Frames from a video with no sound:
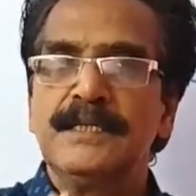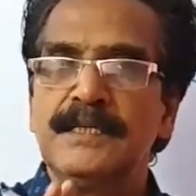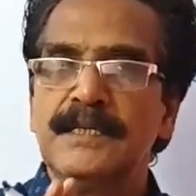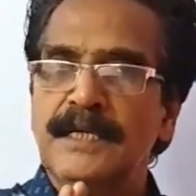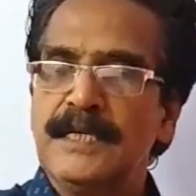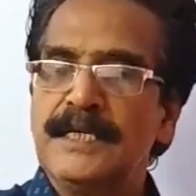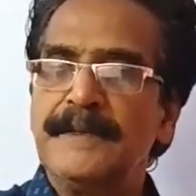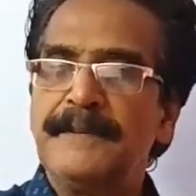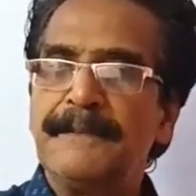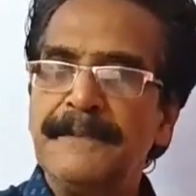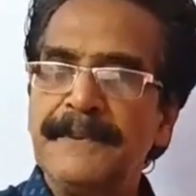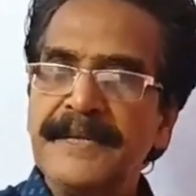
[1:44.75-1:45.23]

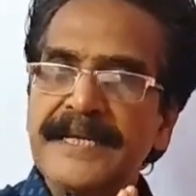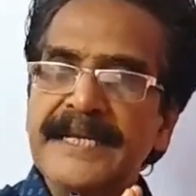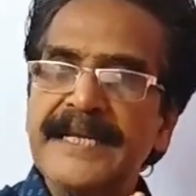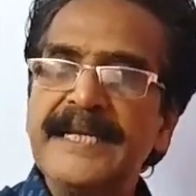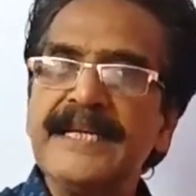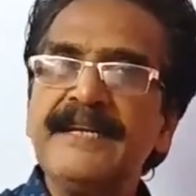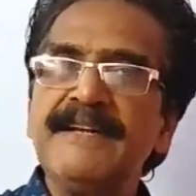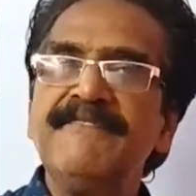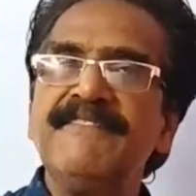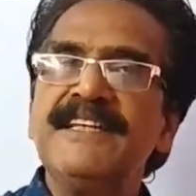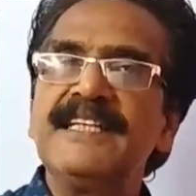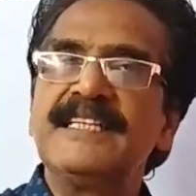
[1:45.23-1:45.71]
that
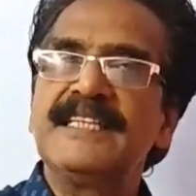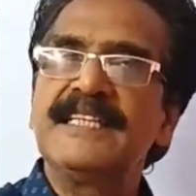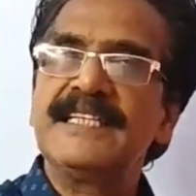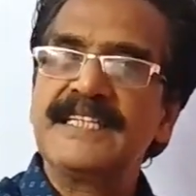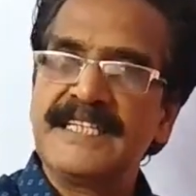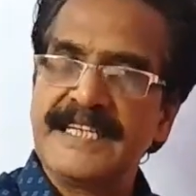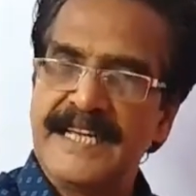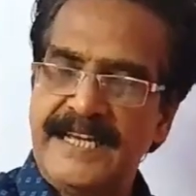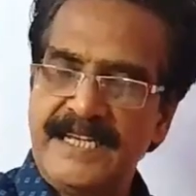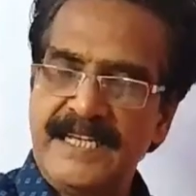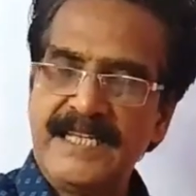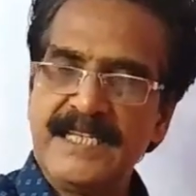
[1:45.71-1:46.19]
begin with
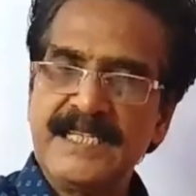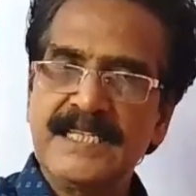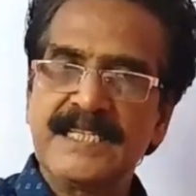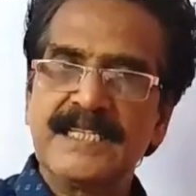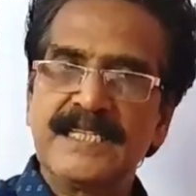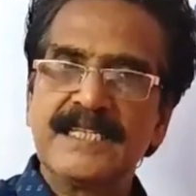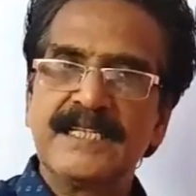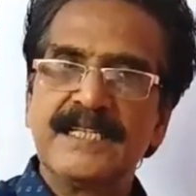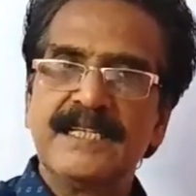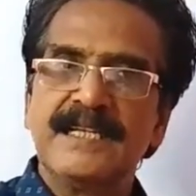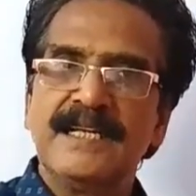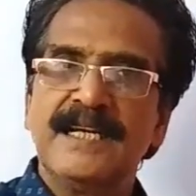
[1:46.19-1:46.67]

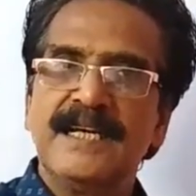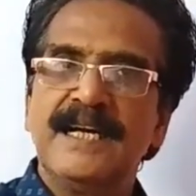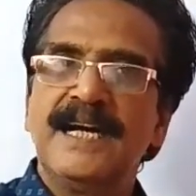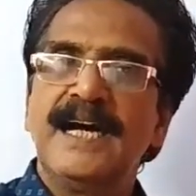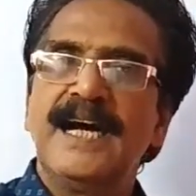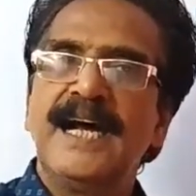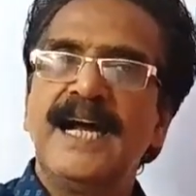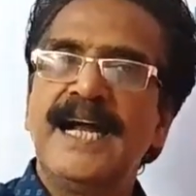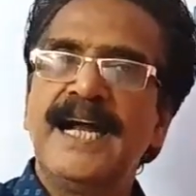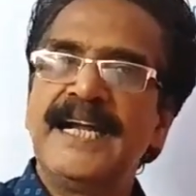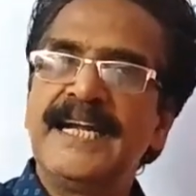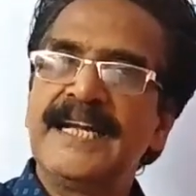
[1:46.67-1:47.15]
S
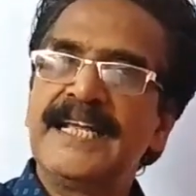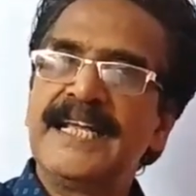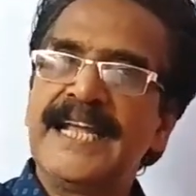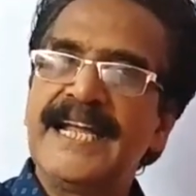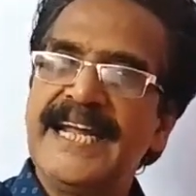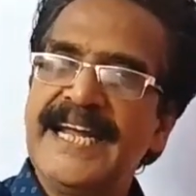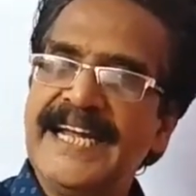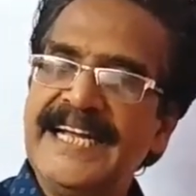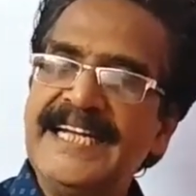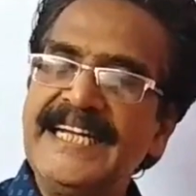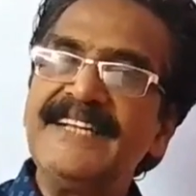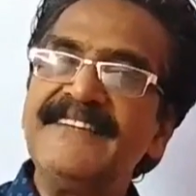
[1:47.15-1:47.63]
and
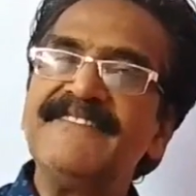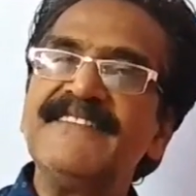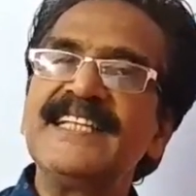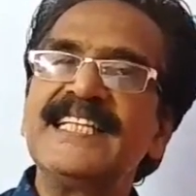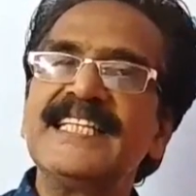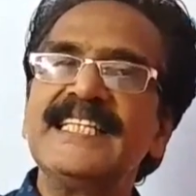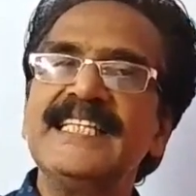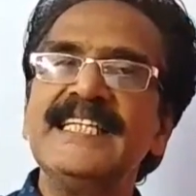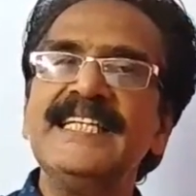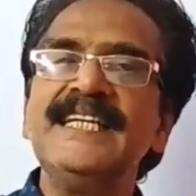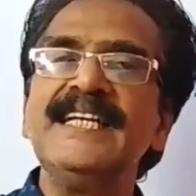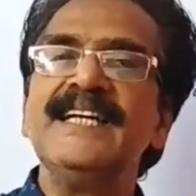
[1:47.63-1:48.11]
end
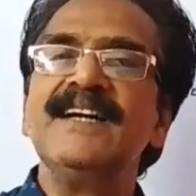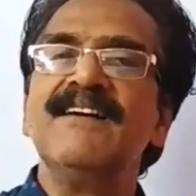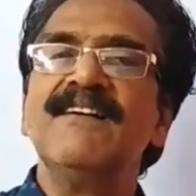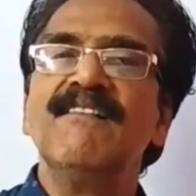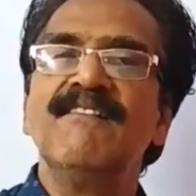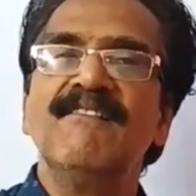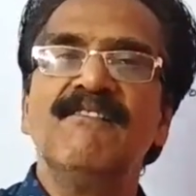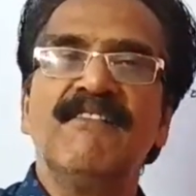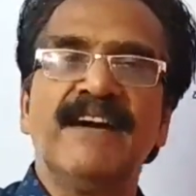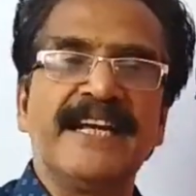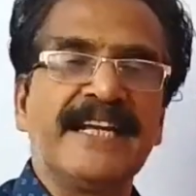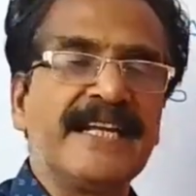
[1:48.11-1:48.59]
with
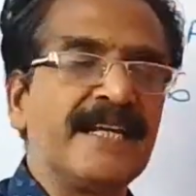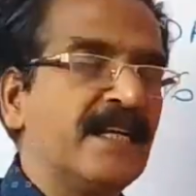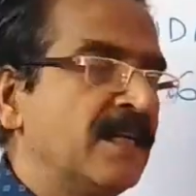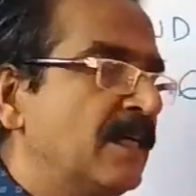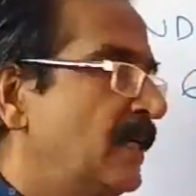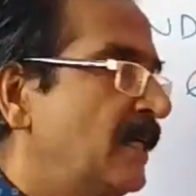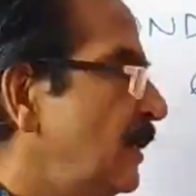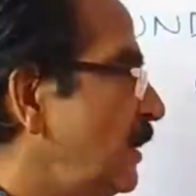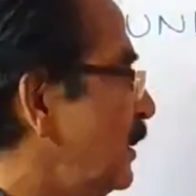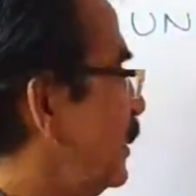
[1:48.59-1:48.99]
Y.